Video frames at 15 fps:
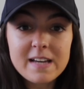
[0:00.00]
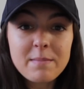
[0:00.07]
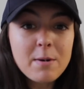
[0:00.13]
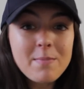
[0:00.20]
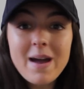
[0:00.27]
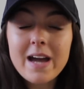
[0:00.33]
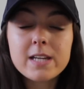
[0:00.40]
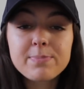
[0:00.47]
I'm
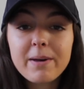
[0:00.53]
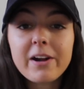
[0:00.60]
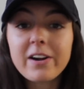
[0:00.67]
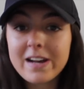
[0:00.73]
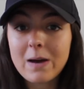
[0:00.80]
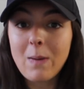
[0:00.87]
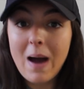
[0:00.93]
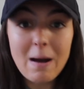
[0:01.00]
a max
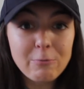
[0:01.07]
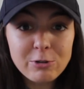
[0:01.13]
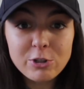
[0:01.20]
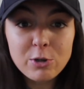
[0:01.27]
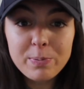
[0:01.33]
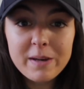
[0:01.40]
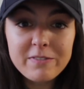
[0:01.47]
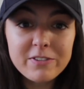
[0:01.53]
player now. I want
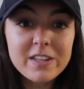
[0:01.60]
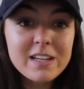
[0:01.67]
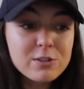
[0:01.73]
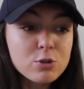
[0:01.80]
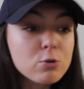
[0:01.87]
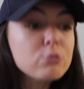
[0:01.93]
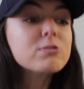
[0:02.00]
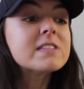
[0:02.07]
to go play for the
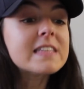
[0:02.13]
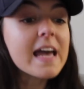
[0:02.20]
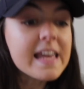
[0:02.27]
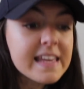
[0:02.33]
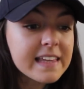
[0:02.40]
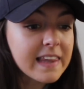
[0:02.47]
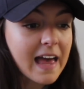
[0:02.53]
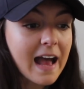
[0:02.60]
Knicks. Who's
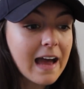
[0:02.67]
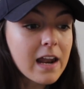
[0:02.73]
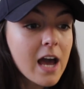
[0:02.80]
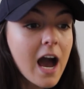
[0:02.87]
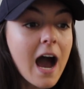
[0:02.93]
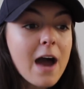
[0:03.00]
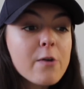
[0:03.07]
saying that?